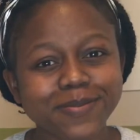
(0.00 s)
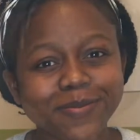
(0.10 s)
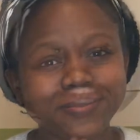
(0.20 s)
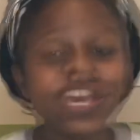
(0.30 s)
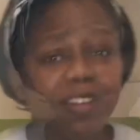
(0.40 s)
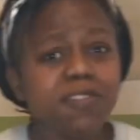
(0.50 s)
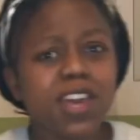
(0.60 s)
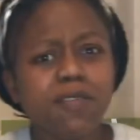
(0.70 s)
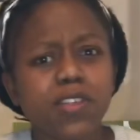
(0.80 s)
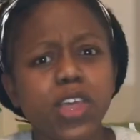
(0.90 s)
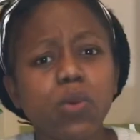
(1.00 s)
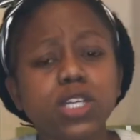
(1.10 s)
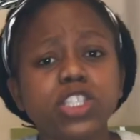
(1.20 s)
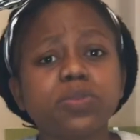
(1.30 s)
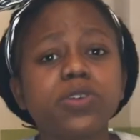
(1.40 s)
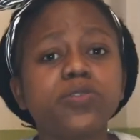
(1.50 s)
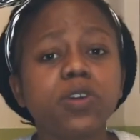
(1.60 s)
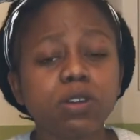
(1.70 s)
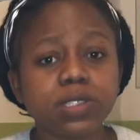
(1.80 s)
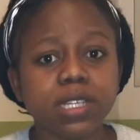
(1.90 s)
If ever there was to be
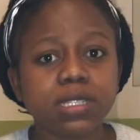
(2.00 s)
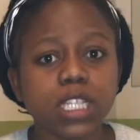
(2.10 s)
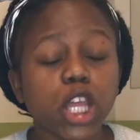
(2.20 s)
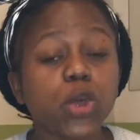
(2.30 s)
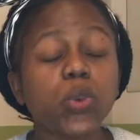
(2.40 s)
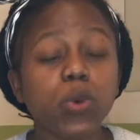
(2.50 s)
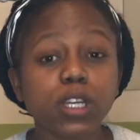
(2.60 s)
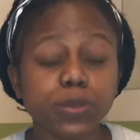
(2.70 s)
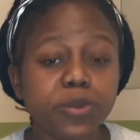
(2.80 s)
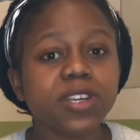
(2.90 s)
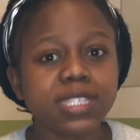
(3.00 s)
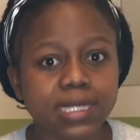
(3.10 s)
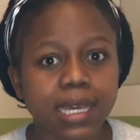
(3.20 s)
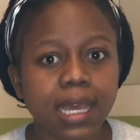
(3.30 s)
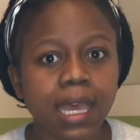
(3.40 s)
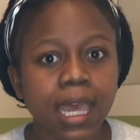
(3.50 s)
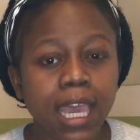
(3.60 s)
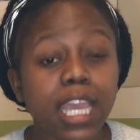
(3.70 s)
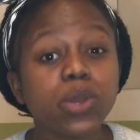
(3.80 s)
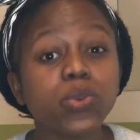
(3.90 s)
voted the worst predator,
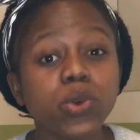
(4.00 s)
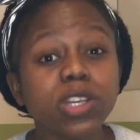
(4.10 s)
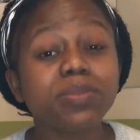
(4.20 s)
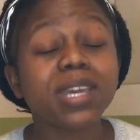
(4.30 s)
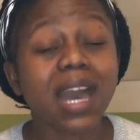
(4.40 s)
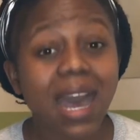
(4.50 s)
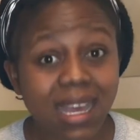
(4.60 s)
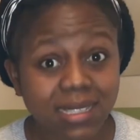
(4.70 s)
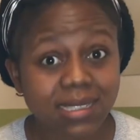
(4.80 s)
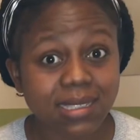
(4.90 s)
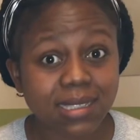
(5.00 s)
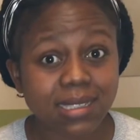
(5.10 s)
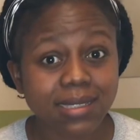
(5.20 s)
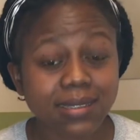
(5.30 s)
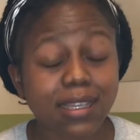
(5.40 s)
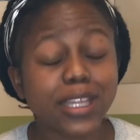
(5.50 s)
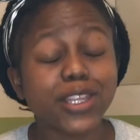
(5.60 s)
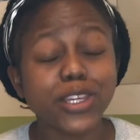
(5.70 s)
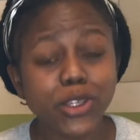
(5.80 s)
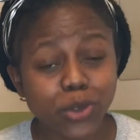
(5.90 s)
it would be us,
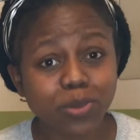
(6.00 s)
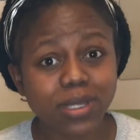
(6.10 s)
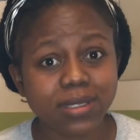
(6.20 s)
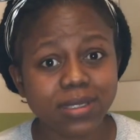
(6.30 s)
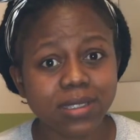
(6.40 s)
the humans.